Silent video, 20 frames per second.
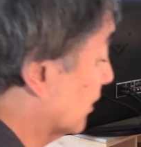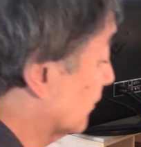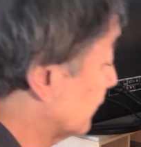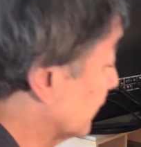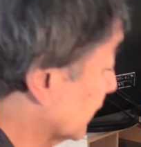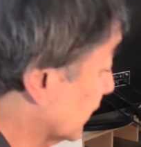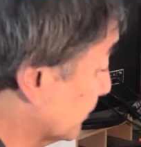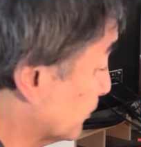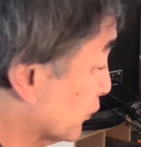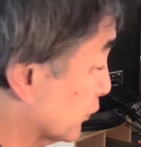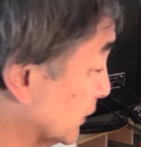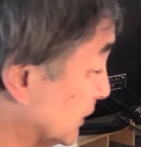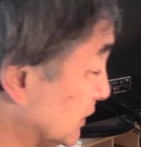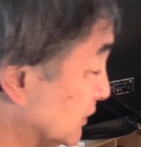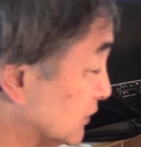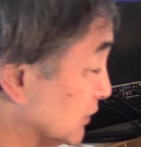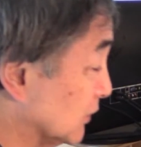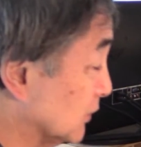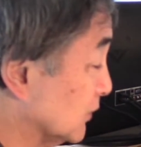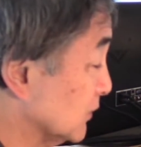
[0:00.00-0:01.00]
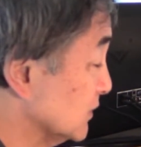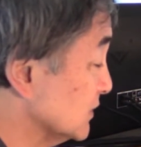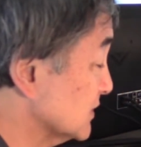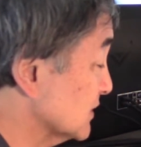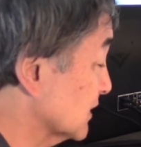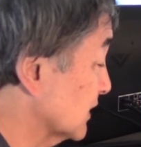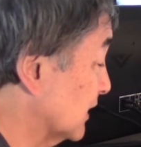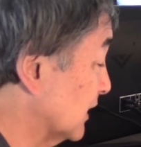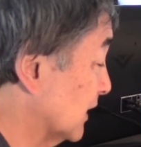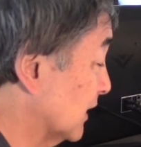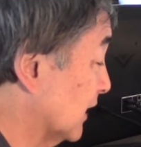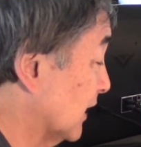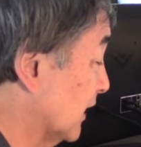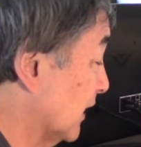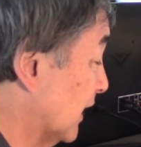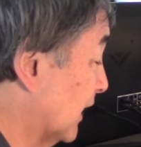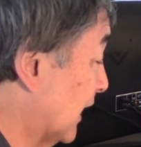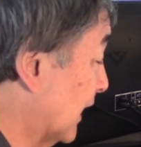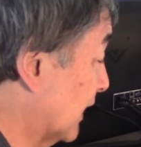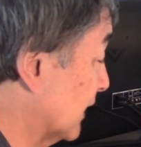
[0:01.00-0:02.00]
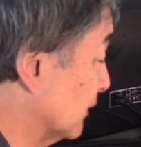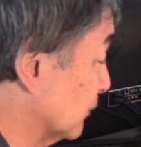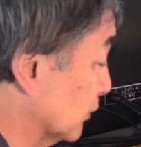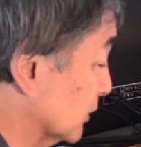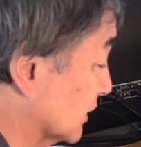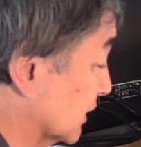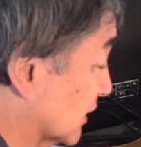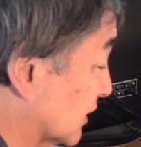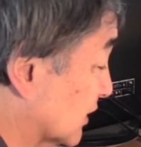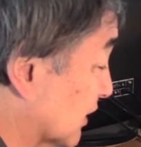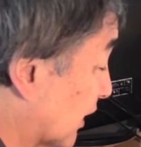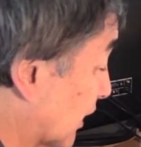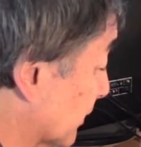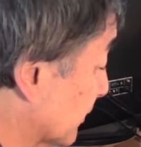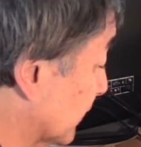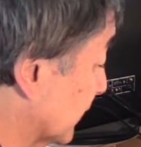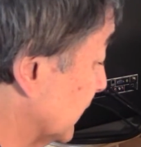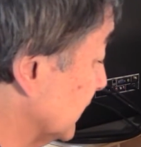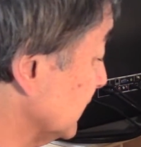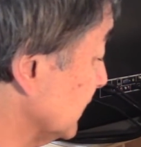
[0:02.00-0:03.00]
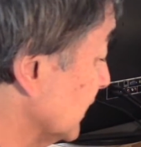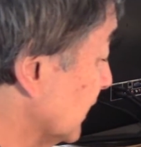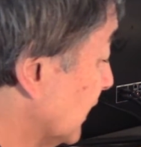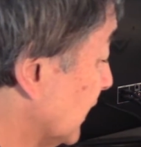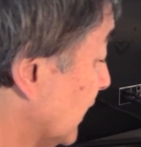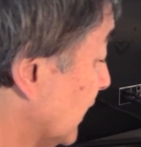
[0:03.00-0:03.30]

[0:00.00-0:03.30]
Very pretty tunes, and with the guitar playing.